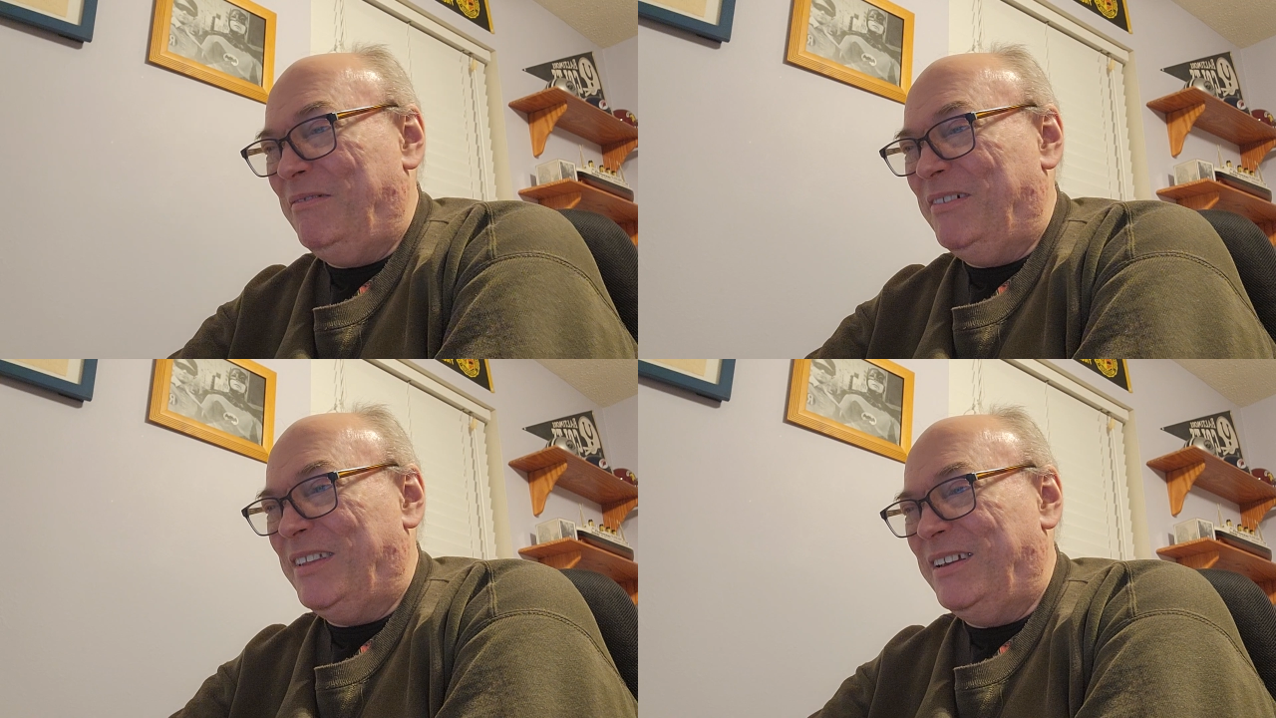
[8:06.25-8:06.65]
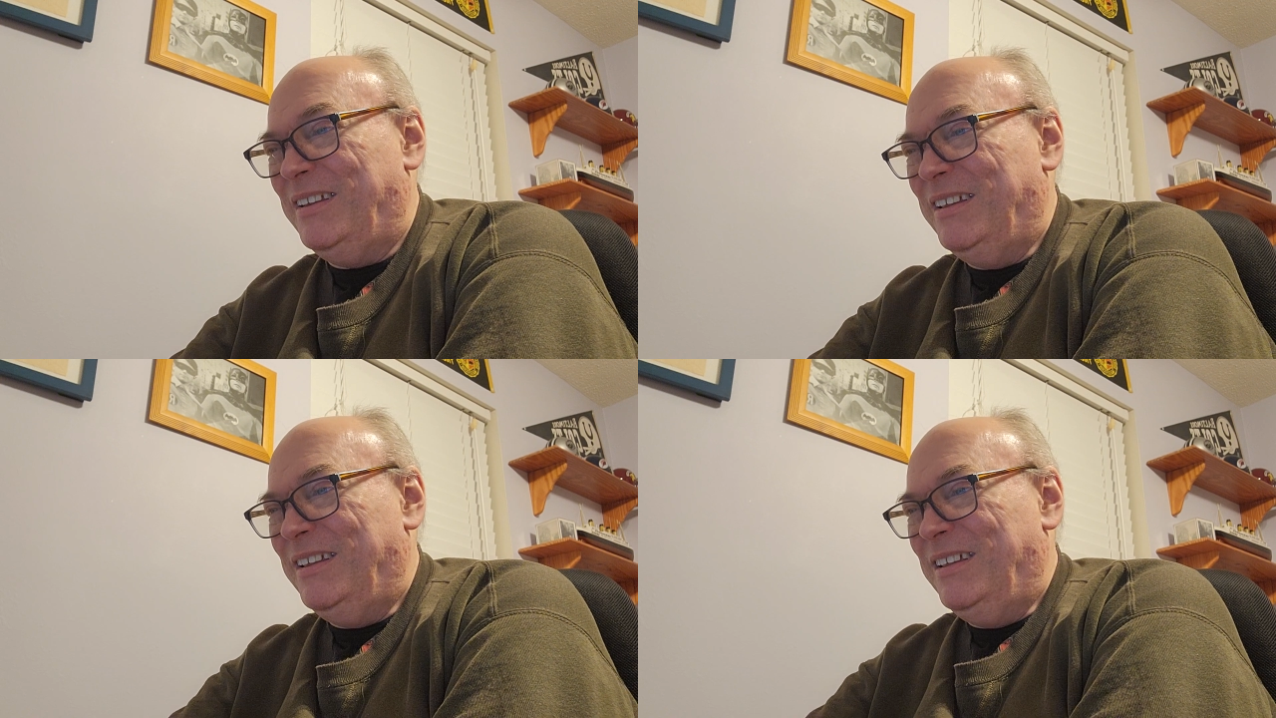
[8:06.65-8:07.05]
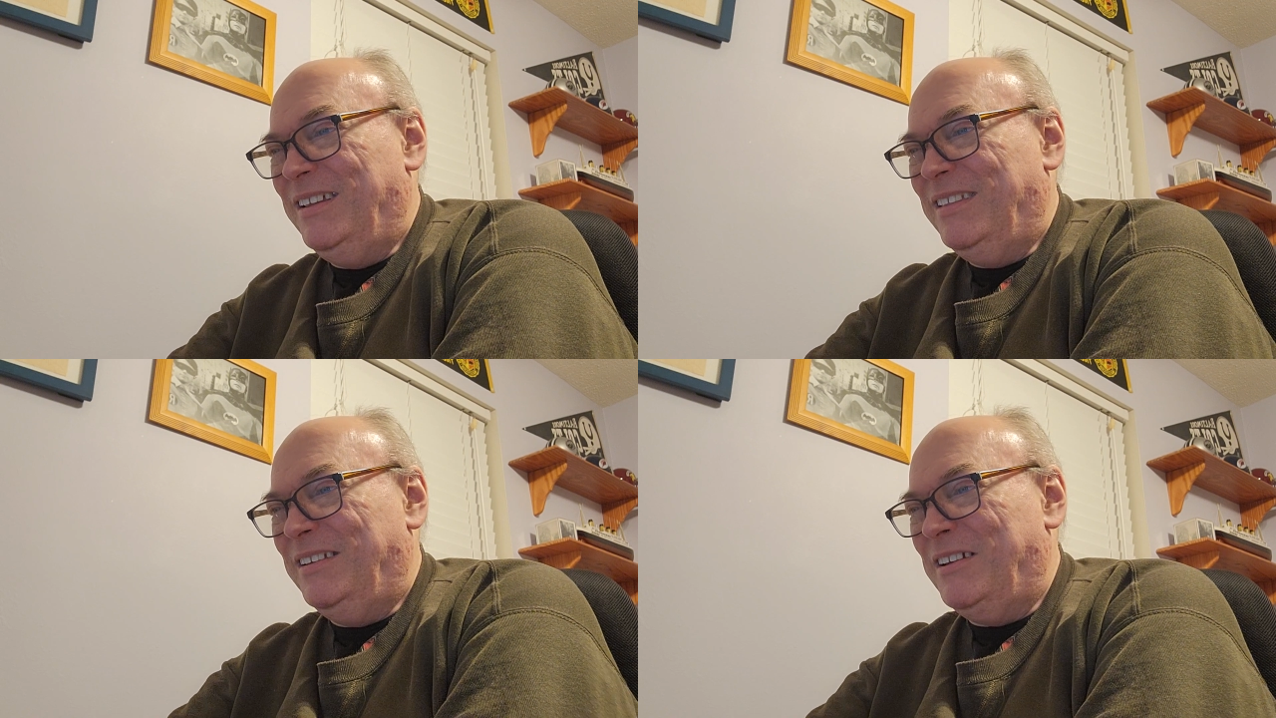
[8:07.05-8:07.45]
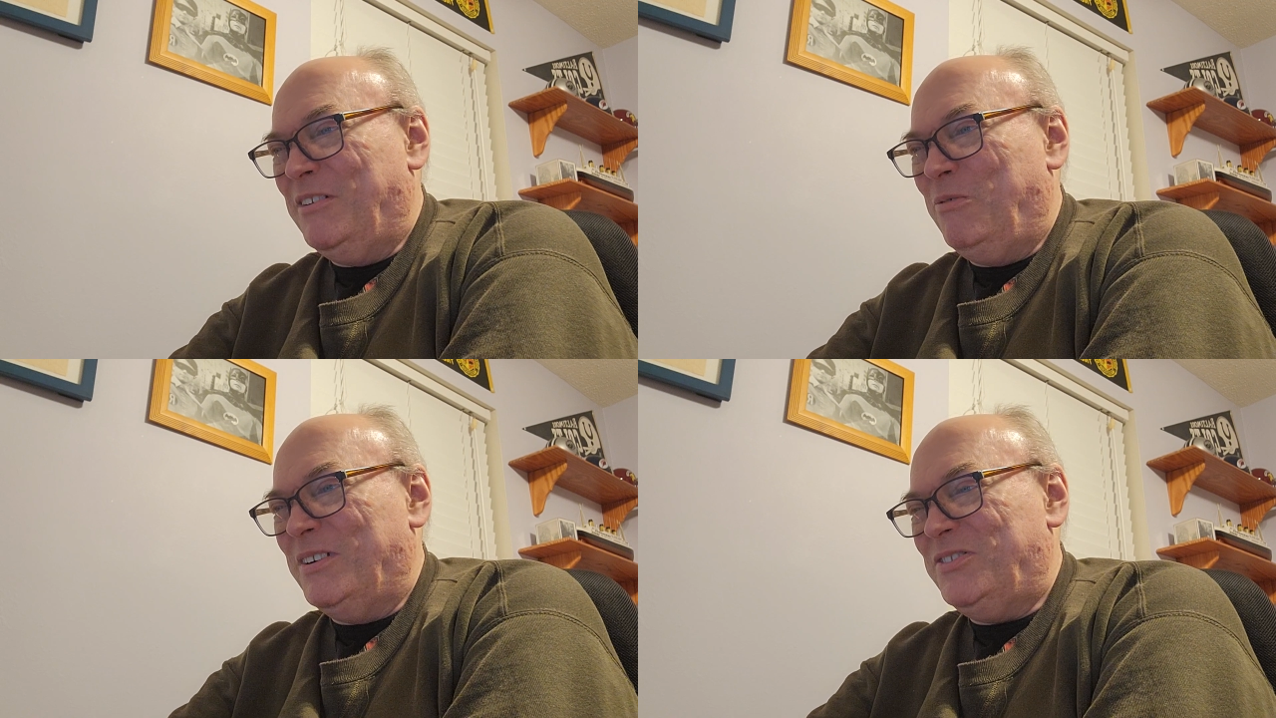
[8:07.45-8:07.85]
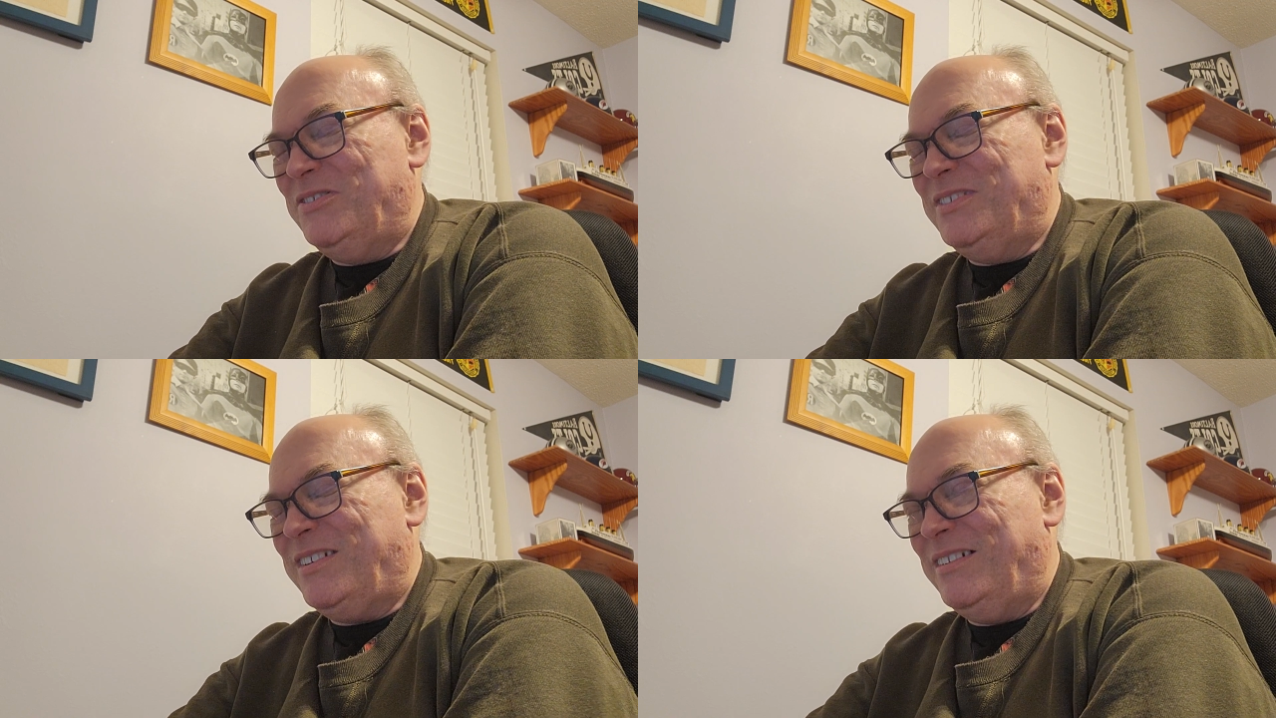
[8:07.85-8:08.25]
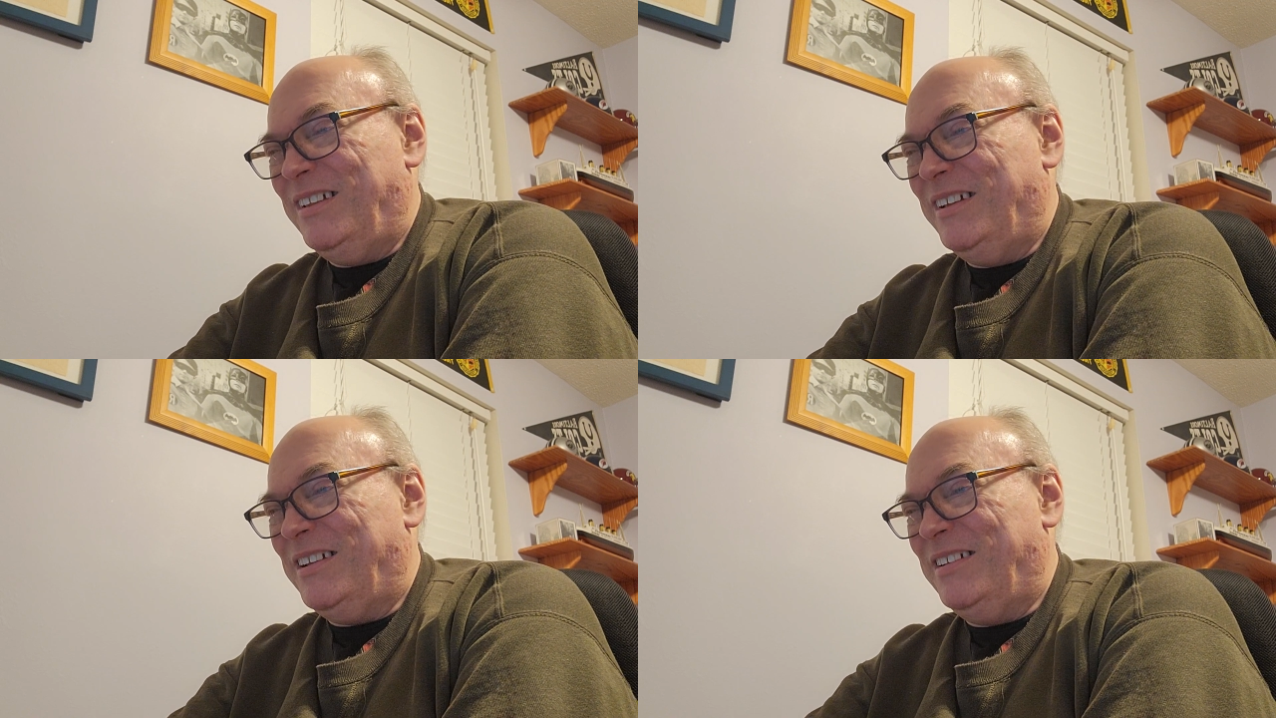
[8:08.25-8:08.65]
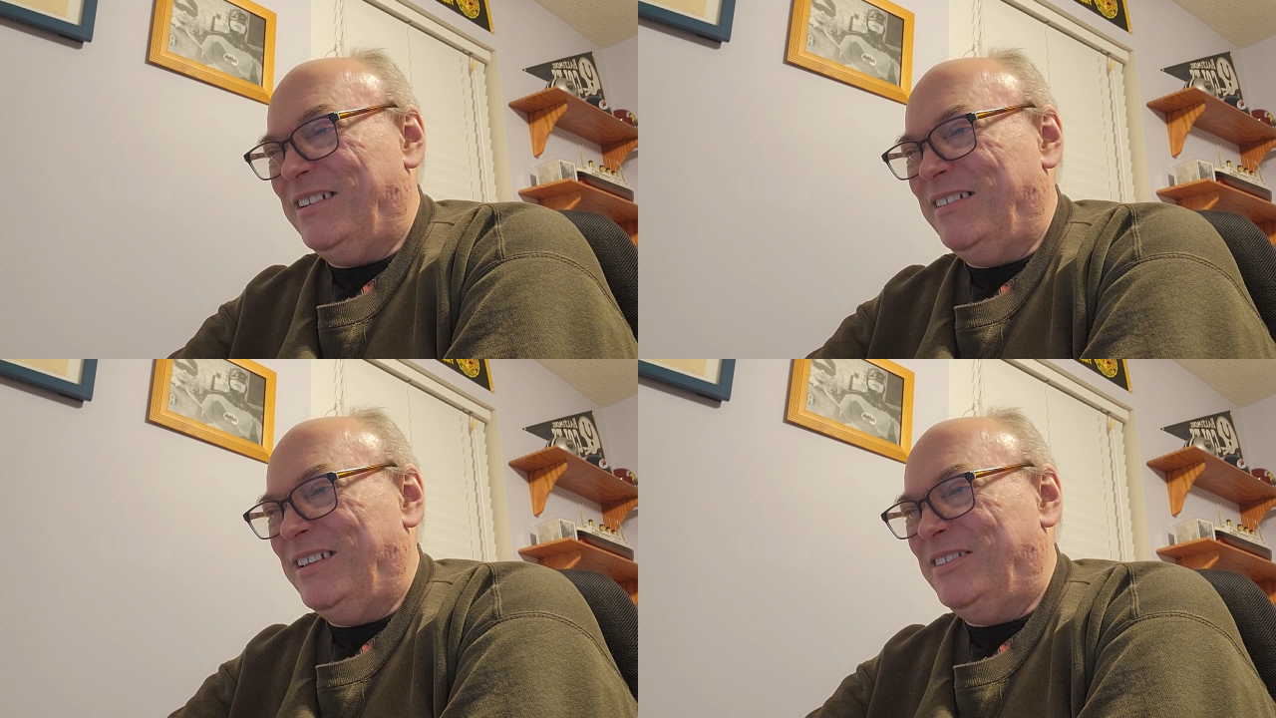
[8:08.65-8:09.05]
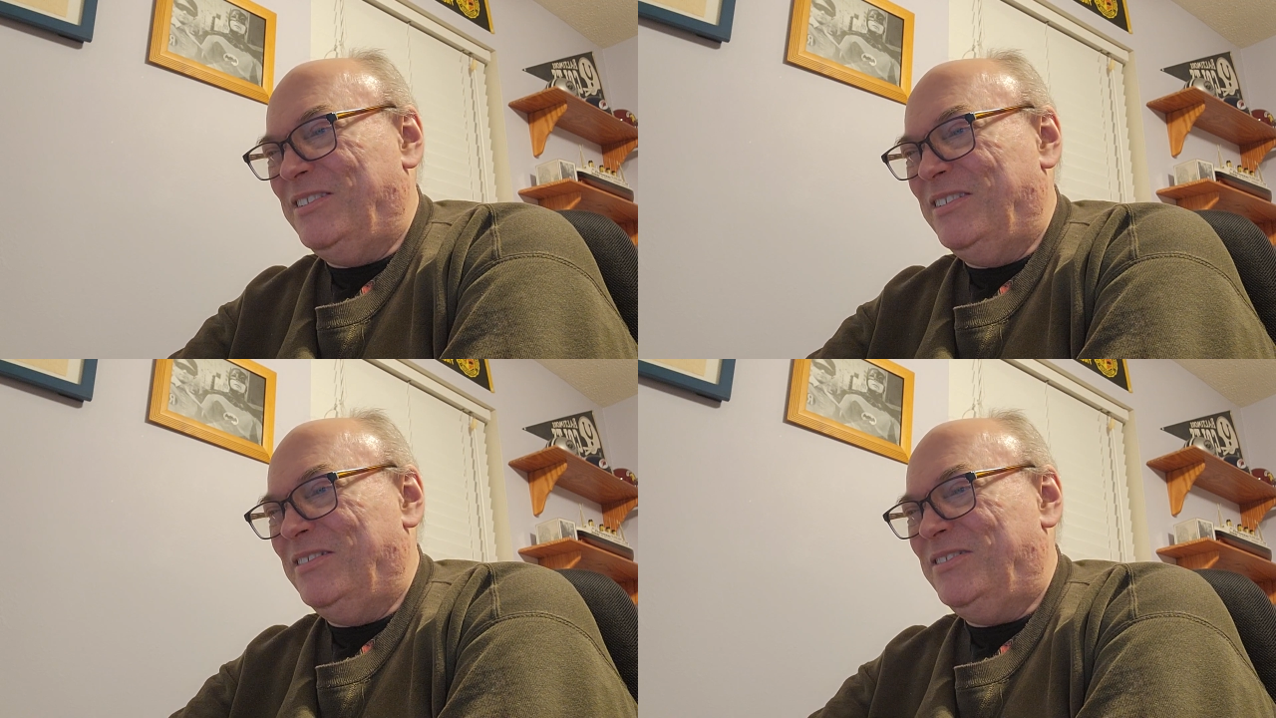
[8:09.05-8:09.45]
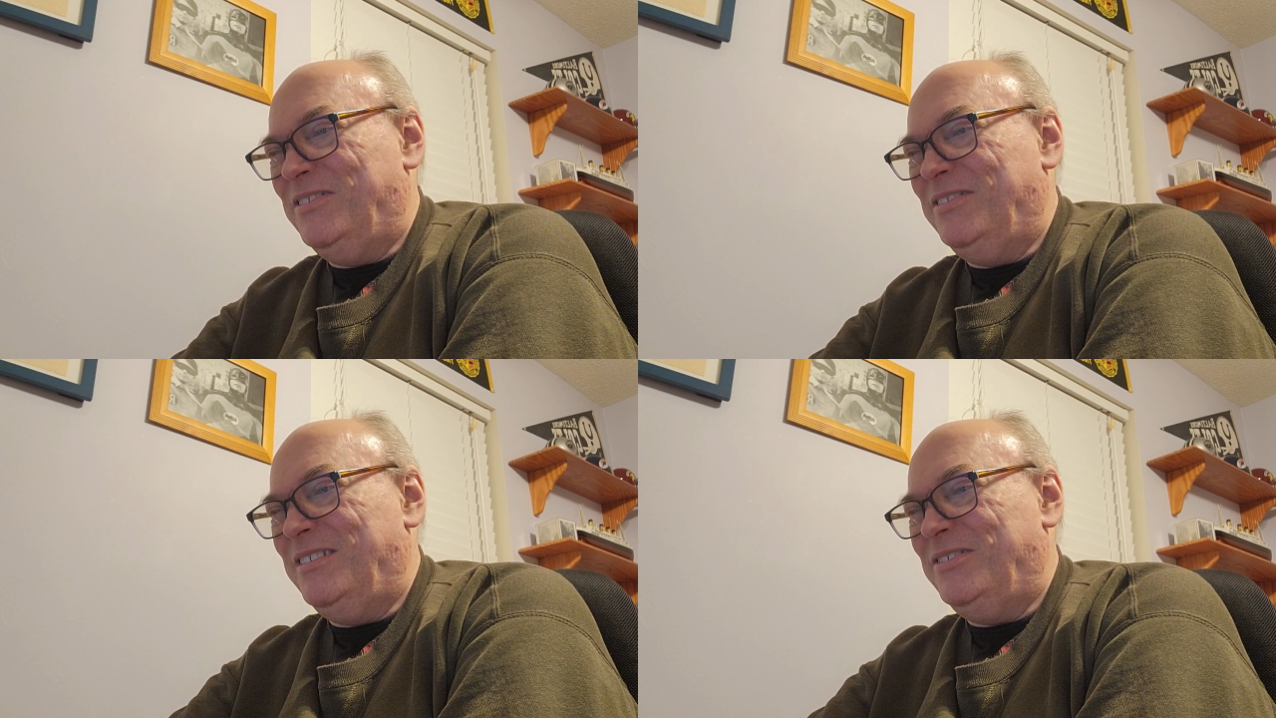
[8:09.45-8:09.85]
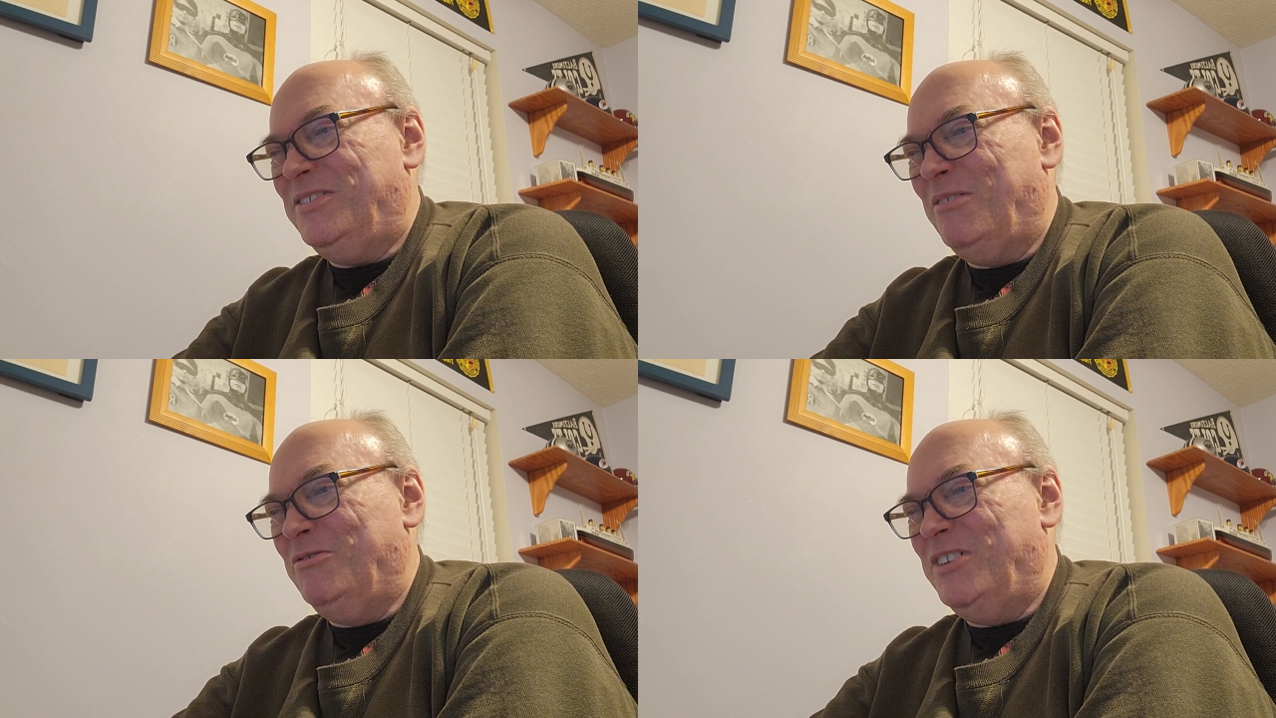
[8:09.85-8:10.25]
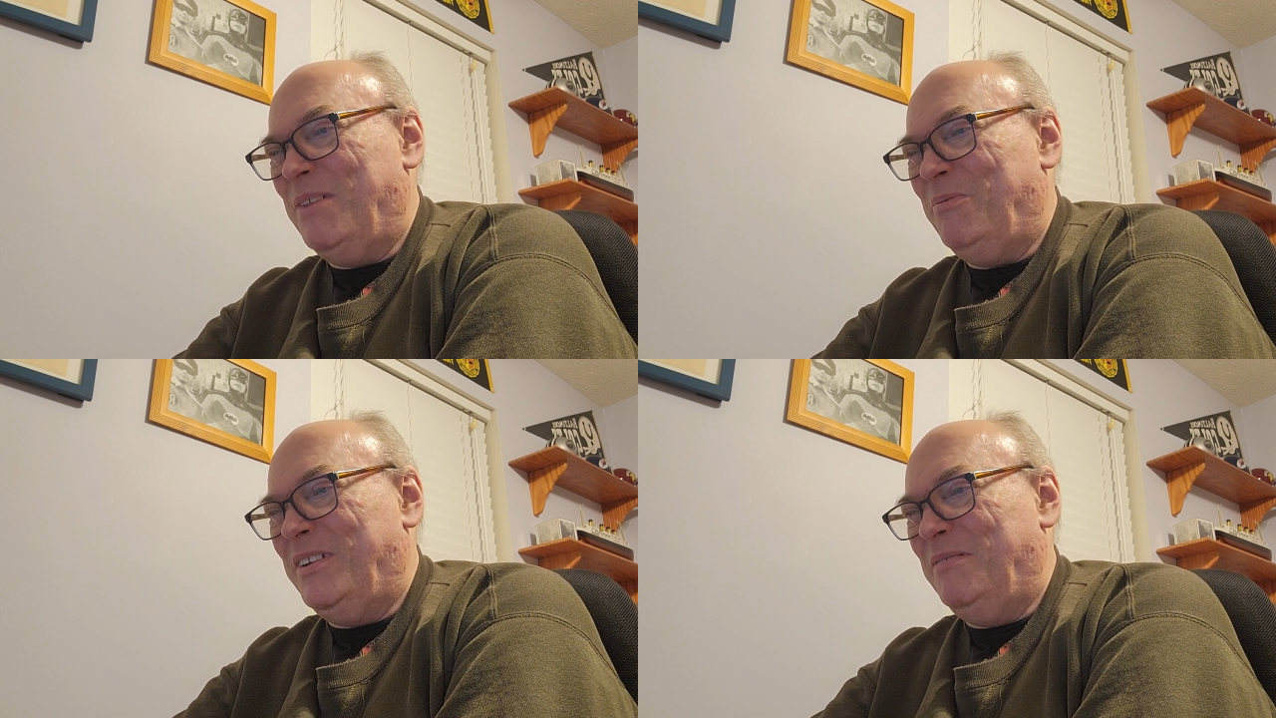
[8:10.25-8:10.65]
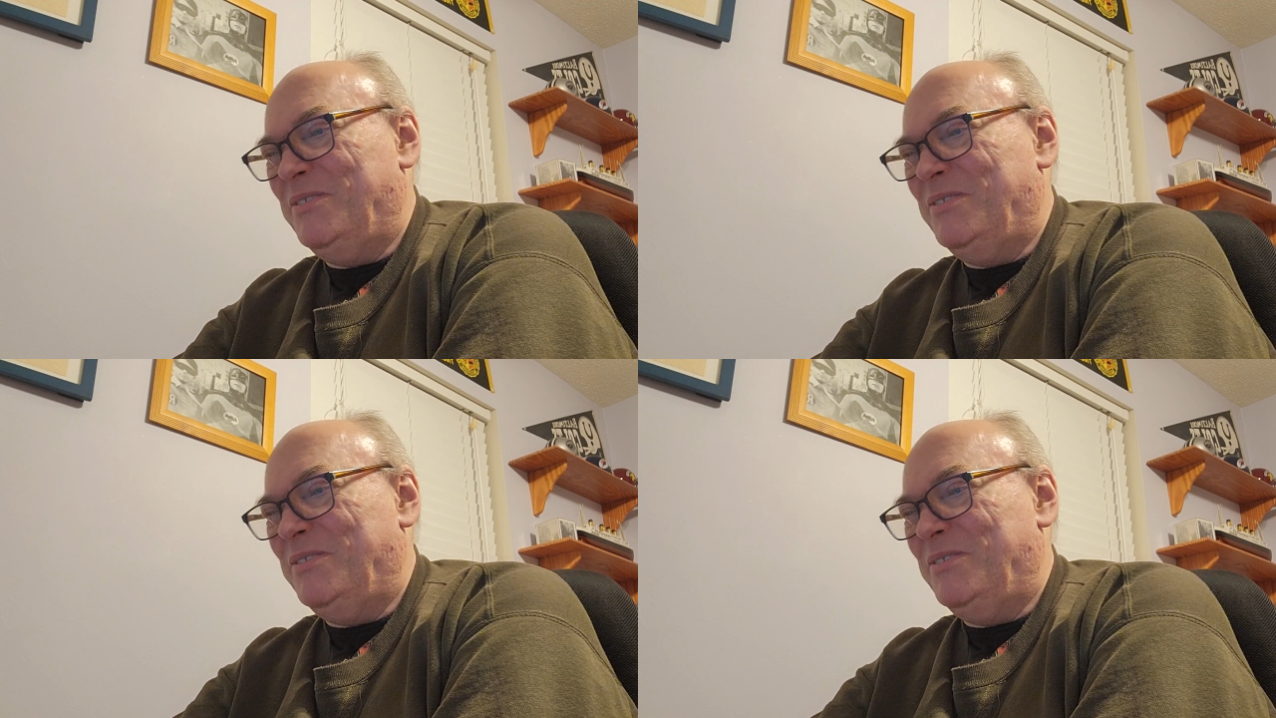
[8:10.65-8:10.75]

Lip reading: where they did questions kind of like this show Jeopardy.